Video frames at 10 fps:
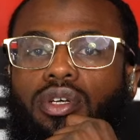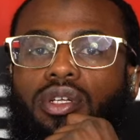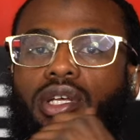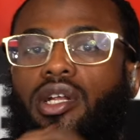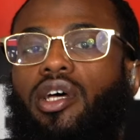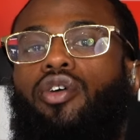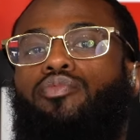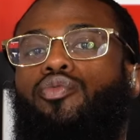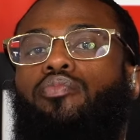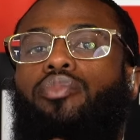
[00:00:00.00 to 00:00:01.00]
that'll help you
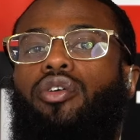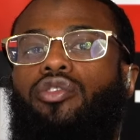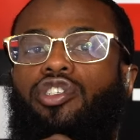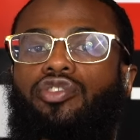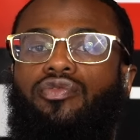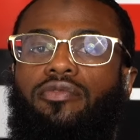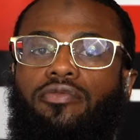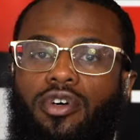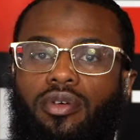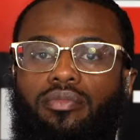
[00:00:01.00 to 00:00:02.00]
build your strength
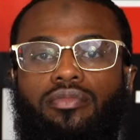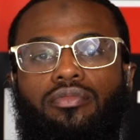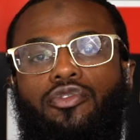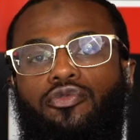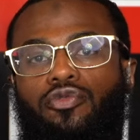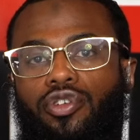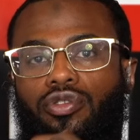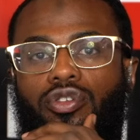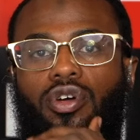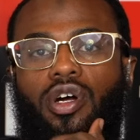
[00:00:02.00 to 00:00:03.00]
up before you
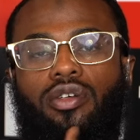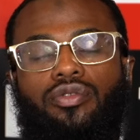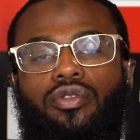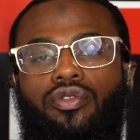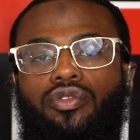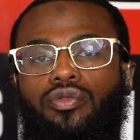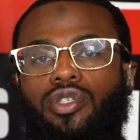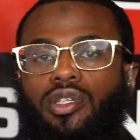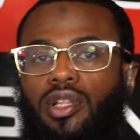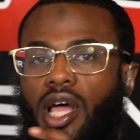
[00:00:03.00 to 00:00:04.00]
start, you know,
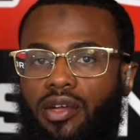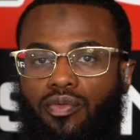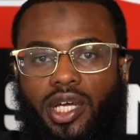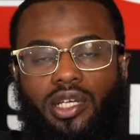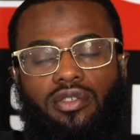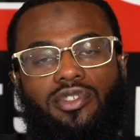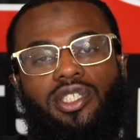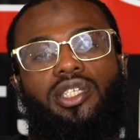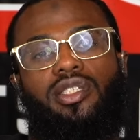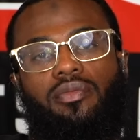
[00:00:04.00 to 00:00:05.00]
using light weights,
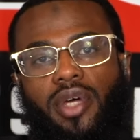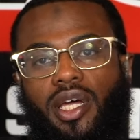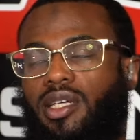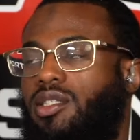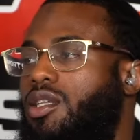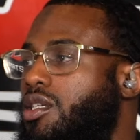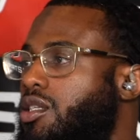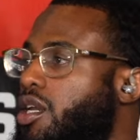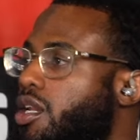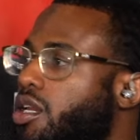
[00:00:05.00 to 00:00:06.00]
resistant bands, things of
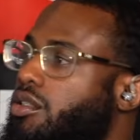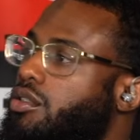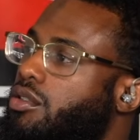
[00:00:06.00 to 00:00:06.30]
that nature.